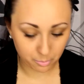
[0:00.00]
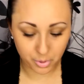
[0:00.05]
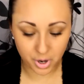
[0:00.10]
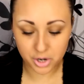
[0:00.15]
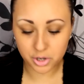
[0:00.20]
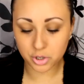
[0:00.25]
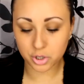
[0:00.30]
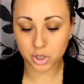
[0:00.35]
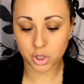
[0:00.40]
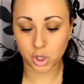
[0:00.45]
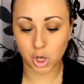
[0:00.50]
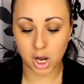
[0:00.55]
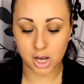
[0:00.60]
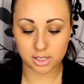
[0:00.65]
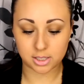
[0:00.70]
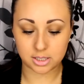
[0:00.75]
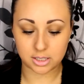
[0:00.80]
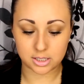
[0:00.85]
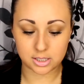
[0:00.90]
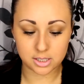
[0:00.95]
Butter
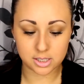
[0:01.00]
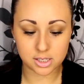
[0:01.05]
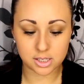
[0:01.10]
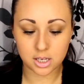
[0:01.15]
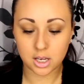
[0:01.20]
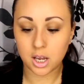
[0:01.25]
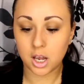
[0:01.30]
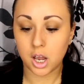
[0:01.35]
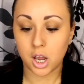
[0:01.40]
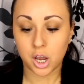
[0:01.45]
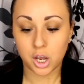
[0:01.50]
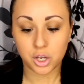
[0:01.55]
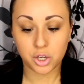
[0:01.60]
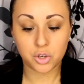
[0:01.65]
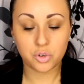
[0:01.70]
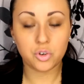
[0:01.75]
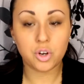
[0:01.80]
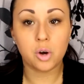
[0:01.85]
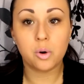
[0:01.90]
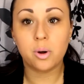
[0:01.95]
Glosses.
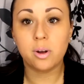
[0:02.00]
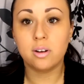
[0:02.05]
You know,